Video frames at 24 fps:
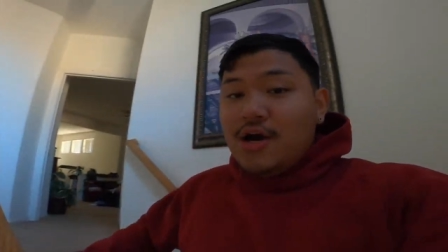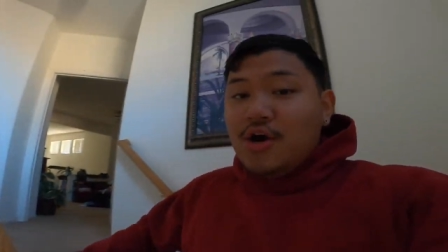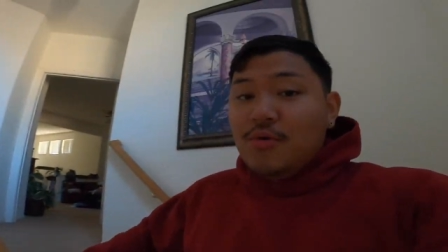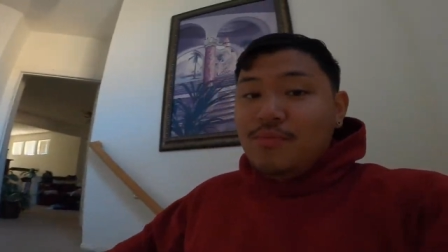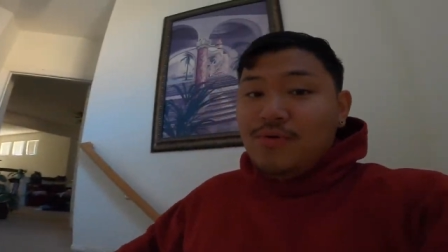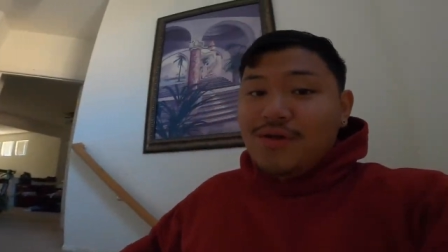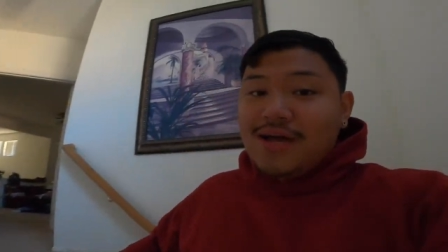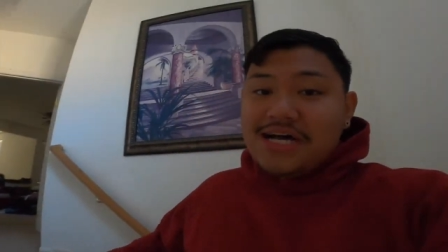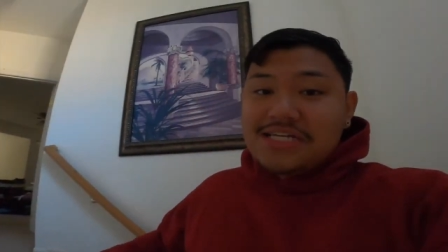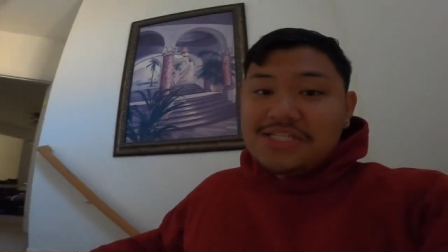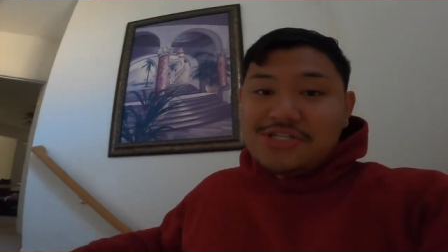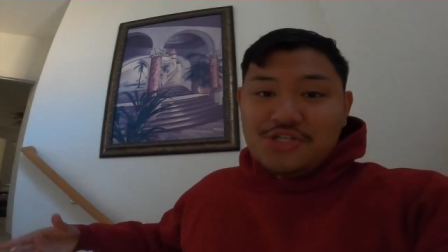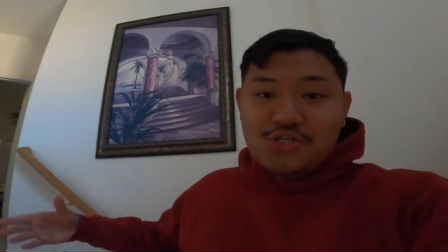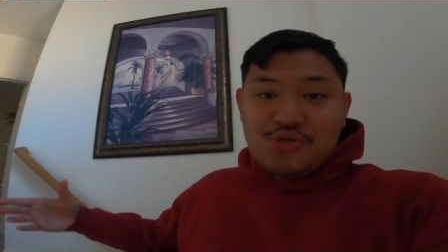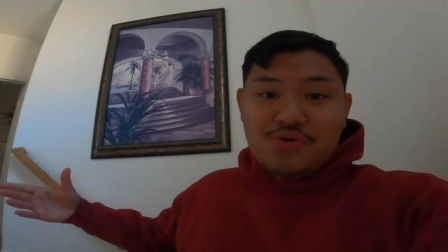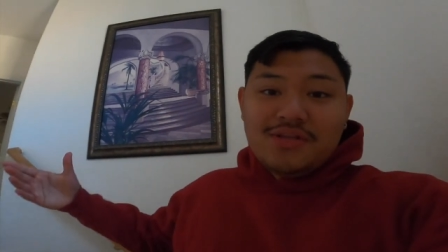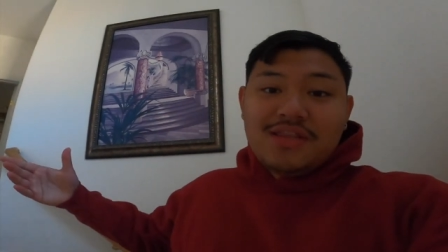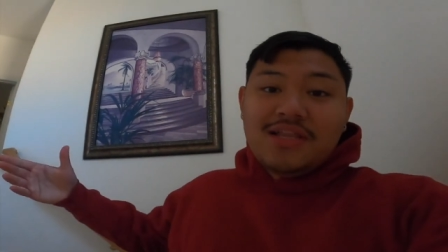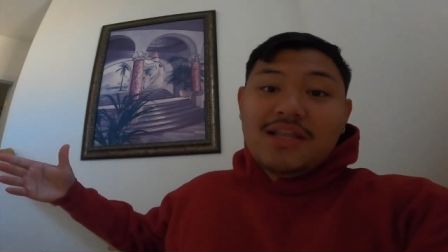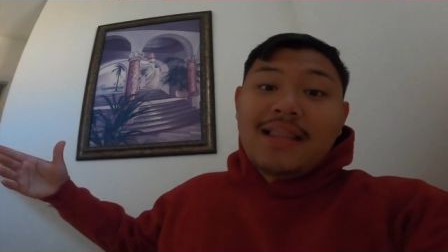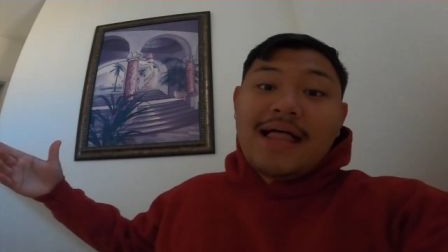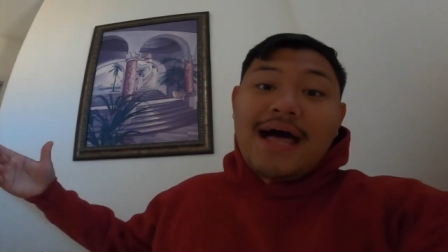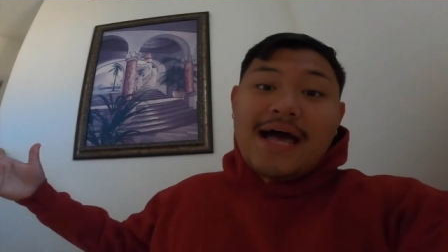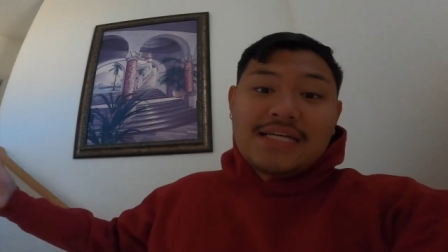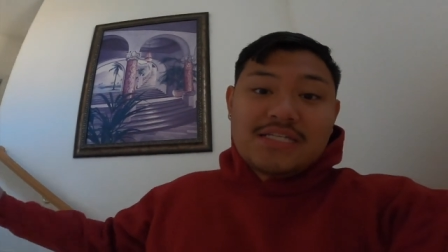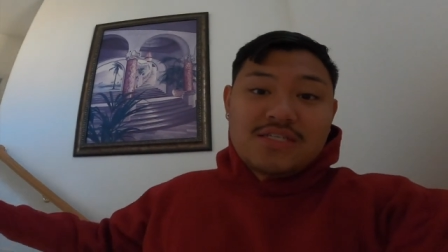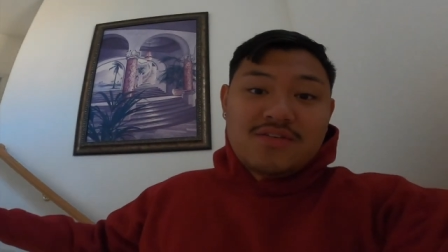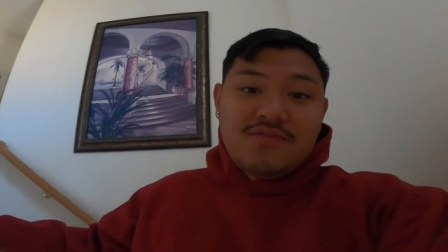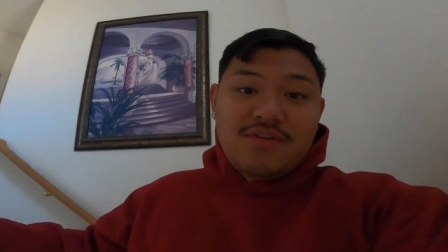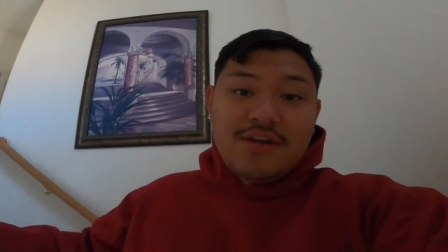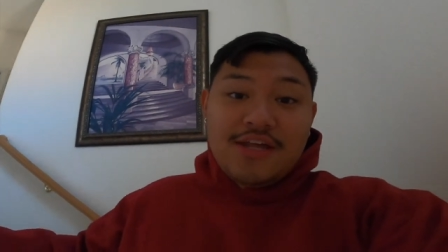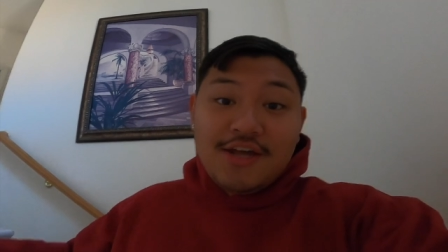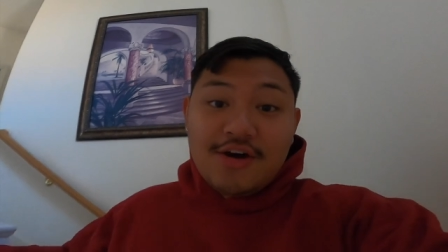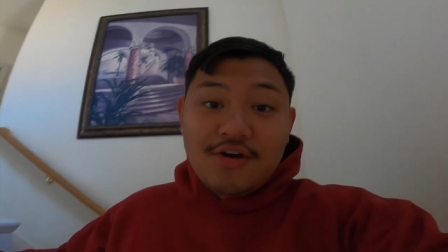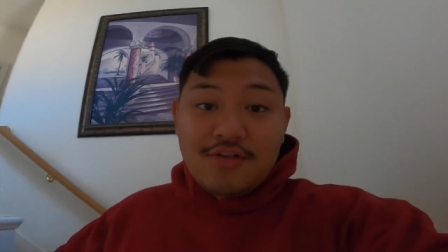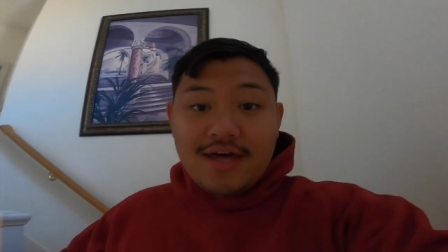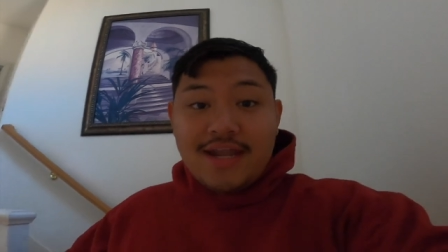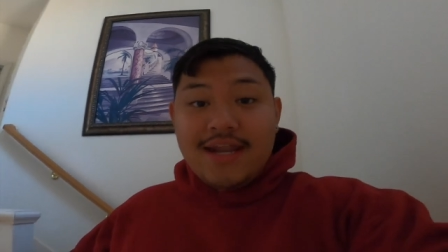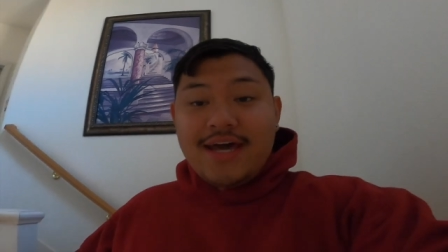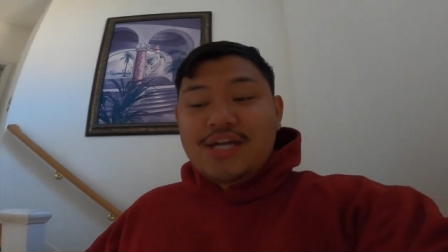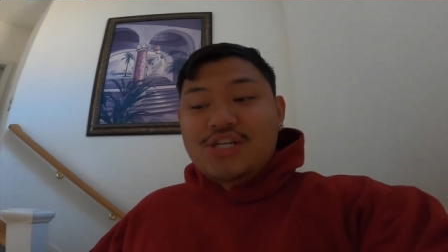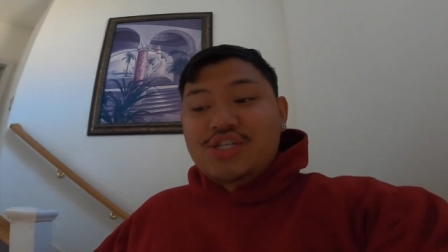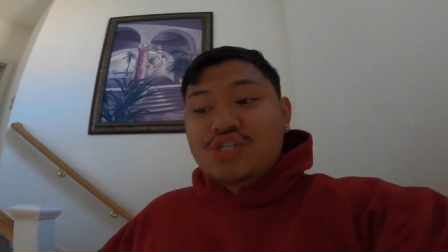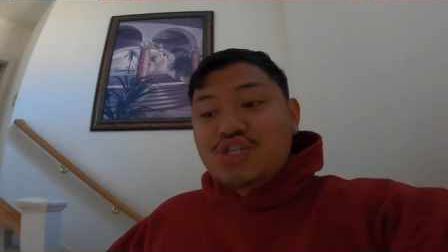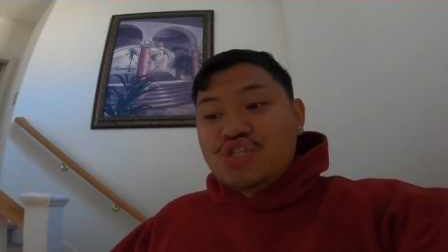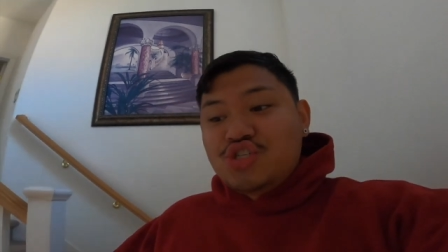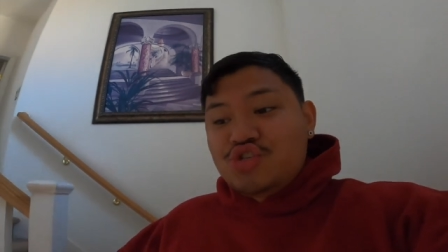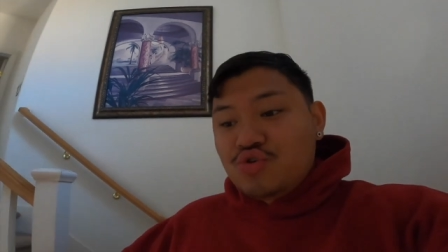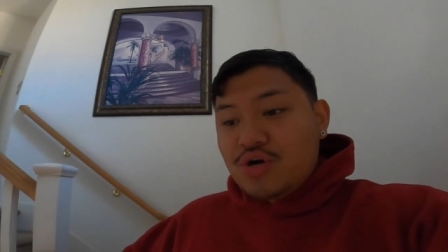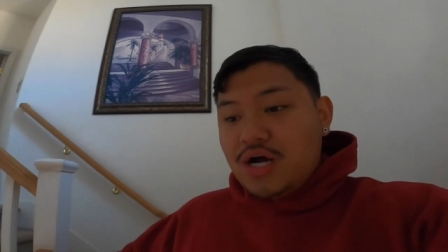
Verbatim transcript: I hope you guys enjoyed the last video that I just